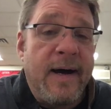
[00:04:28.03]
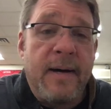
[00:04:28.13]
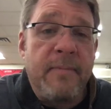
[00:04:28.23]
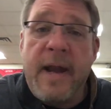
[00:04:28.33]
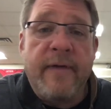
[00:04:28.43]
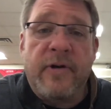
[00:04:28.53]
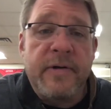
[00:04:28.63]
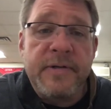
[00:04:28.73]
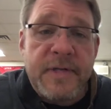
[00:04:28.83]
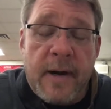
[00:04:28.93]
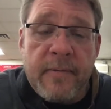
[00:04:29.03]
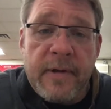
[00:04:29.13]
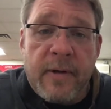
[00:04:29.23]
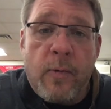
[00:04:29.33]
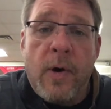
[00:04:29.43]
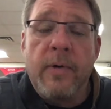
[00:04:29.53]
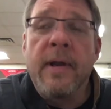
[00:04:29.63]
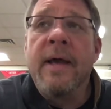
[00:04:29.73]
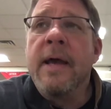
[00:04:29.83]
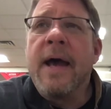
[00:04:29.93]
never start with a quote.
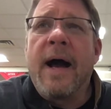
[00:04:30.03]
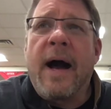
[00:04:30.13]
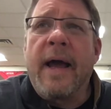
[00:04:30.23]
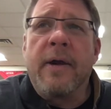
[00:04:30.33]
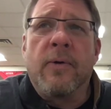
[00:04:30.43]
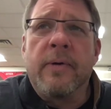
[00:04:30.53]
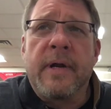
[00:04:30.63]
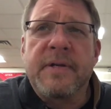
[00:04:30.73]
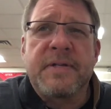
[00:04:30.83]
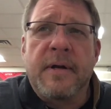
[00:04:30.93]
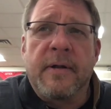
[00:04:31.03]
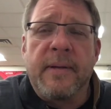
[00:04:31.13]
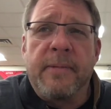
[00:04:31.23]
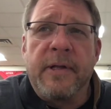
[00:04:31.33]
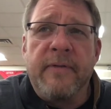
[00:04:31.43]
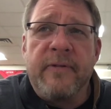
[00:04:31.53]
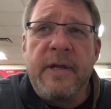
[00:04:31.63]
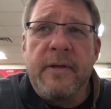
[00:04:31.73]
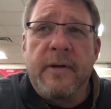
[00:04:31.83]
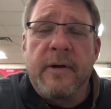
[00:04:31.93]
I don't necessarily believe
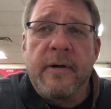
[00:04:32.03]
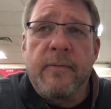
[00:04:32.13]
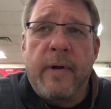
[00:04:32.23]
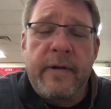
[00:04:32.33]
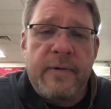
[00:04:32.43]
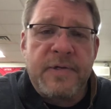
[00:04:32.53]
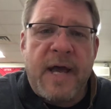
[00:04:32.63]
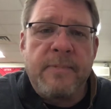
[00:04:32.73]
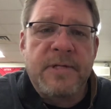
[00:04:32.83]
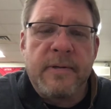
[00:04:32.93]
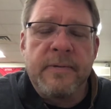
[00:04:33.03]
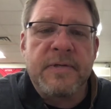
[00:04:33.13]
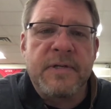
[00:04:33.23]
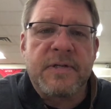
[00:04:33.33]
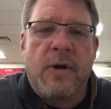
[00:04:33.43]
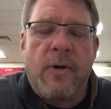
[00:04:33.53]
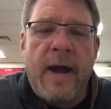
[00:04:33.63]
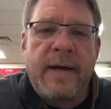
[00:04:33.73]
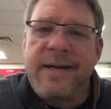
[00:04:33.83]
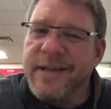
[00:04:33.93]
either one of those absolutes is
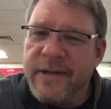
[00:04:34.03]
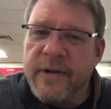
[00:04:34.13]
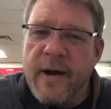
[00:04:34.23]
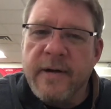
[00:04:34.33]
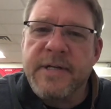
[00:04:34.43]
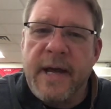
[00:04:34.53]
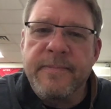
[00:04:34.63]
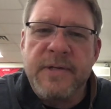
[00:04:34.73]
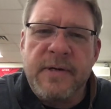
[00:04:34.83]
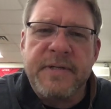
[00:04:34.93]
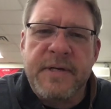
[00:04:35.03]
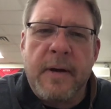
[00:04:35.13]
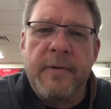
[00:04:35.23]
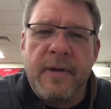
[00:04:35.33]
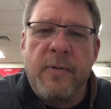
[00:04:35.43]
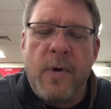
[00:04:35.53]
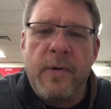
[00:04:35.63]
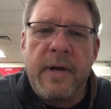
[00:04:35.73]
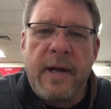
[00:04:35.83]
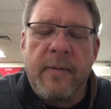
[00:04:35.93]
correct. I think there are times you can start with a
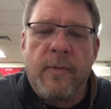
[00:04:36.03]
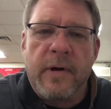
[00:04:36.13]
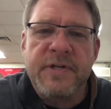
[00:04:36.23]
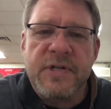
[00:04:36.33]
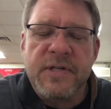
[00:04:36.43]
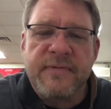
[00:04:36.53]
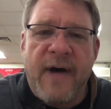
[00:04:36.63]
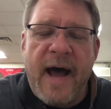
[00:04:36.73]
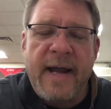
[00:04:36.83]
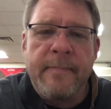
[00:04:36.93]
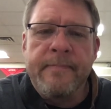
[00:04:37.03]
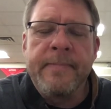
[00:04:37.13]
quote and it works just fine.